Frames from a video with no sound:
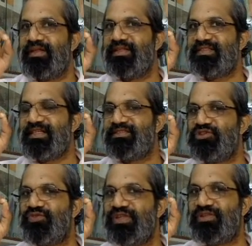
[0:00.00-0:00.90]
The
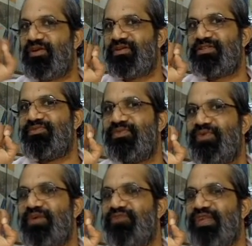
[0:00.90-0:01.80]
sense of a thought,
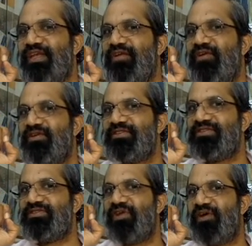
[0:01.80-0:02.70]
what Frege
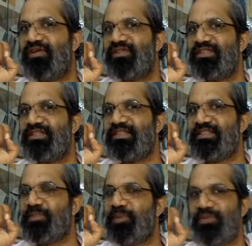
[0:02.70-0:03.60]
calls thought, is
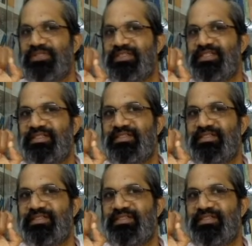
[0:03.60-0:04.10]
a proposition.